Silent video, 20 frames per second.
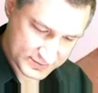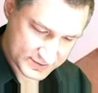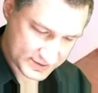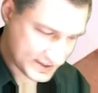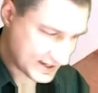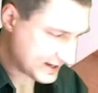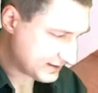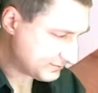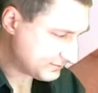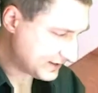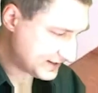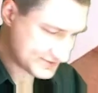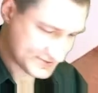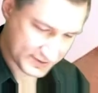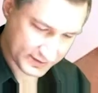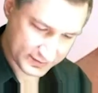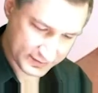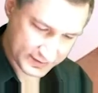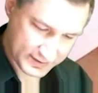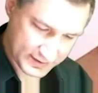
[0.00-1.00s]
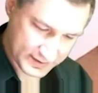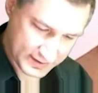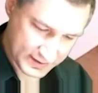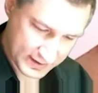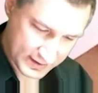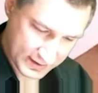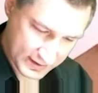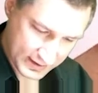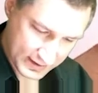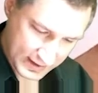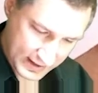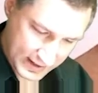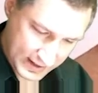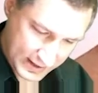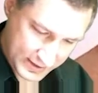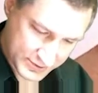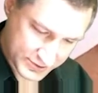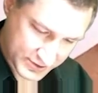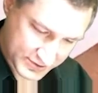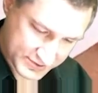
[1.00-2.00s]
to get basically
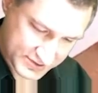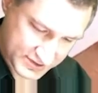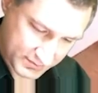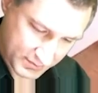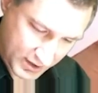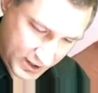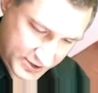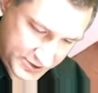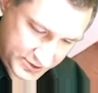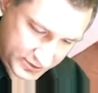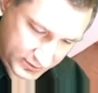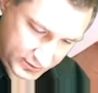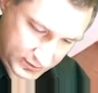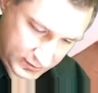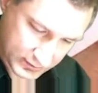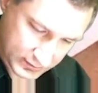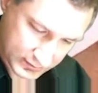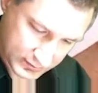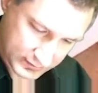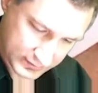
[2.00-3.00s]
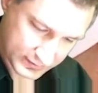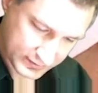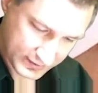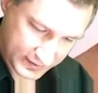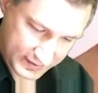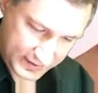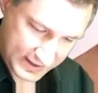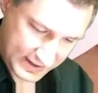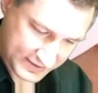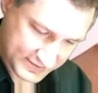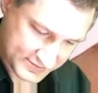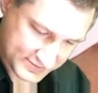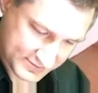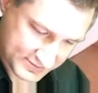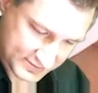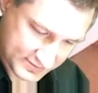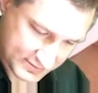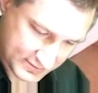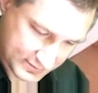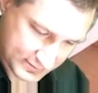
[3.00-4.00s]
uh, just the marginal in
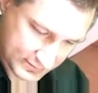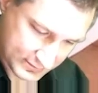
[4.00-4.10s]
x.